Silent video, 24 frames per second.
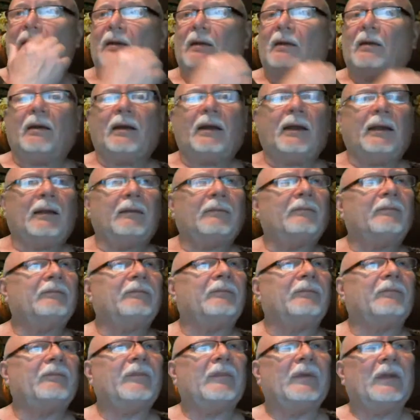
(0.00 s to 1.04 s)
All right.
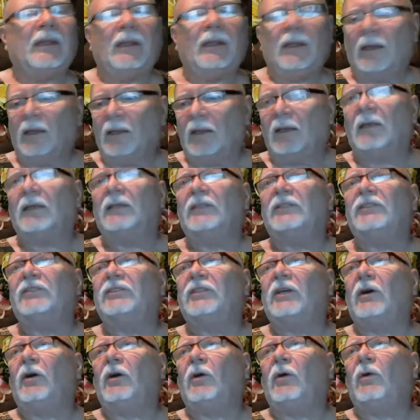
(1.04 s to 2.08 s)

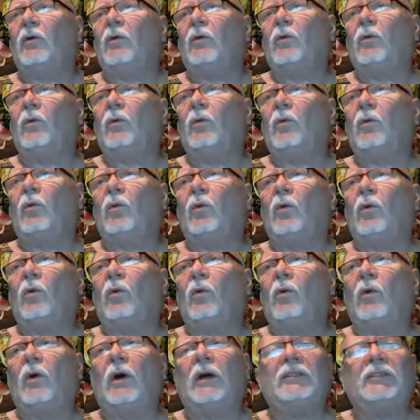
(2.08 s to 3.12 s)
So
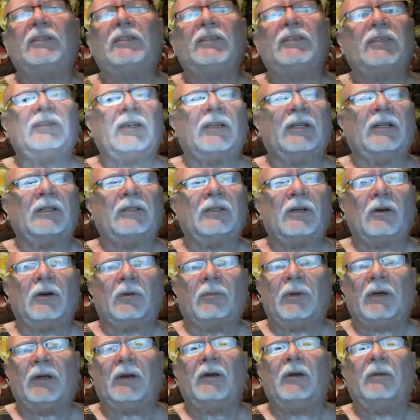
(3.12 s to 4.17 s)
what's there to talk
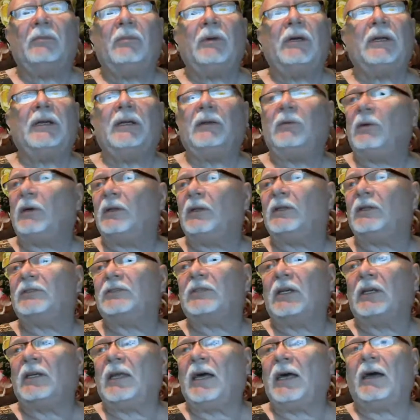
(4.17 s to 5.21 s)
about on a Monday? Well, there's a
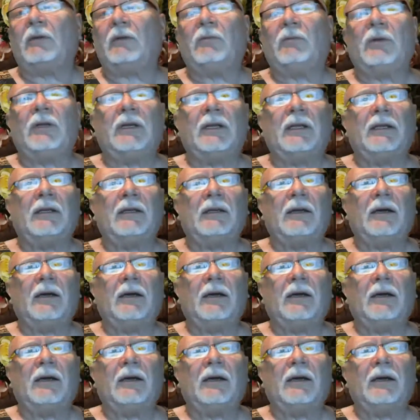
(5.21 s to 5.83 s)
lot, really.